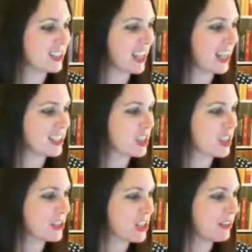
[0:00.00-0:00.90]
has so
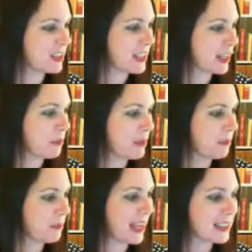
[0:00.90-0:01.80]
much stuff. It's like a
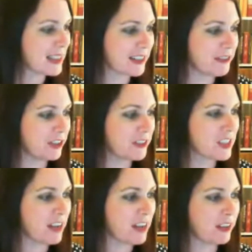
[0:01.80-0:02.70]
big basket full of
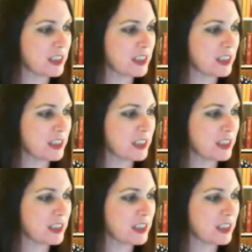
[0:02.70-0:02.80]
stuff, and it's